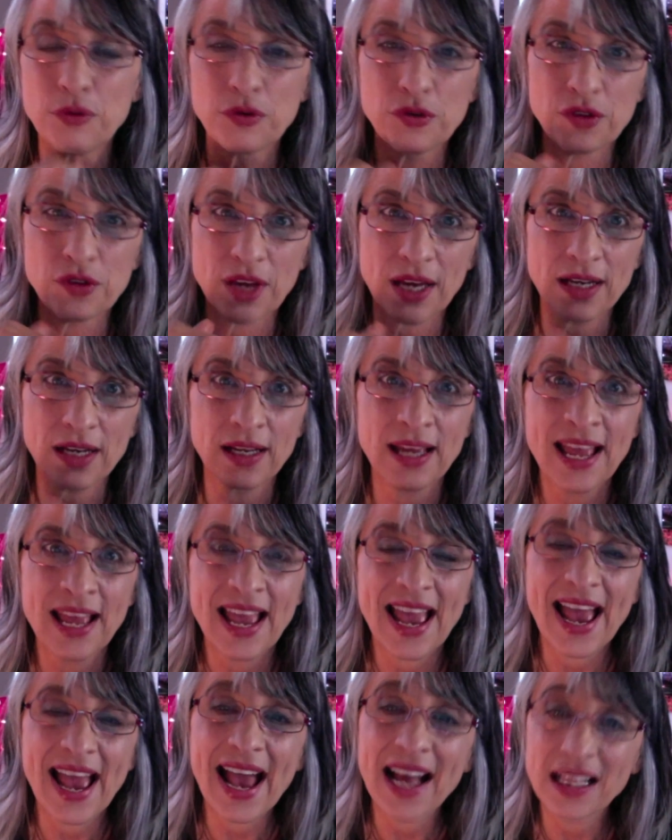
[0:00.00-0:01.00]
you got to
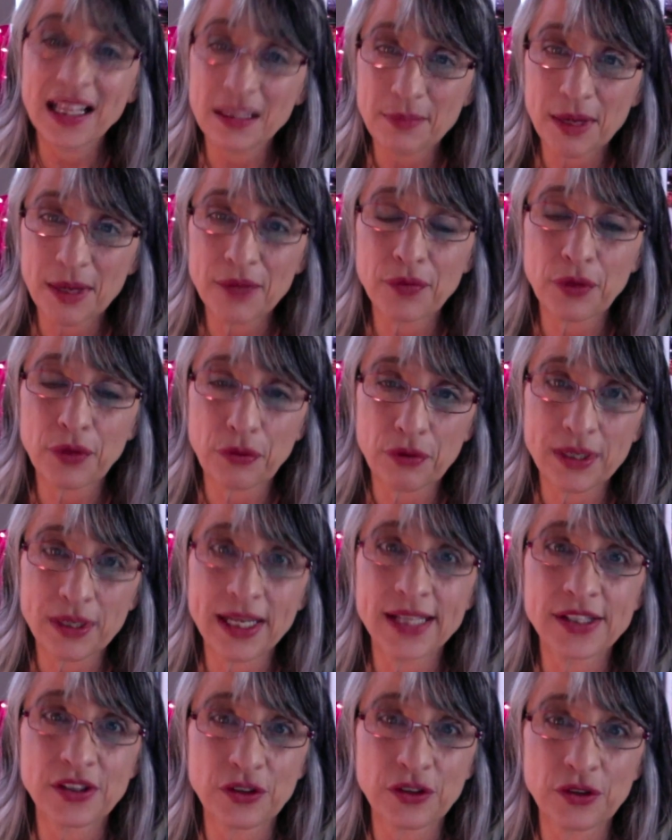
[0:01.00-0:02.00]
acclimate for 3
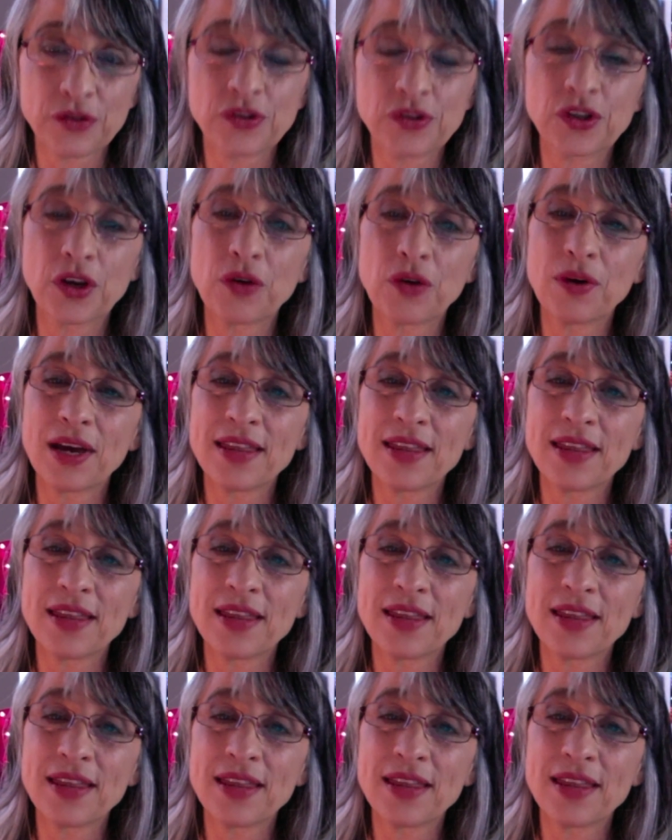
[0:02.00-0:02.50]
days in Cusco.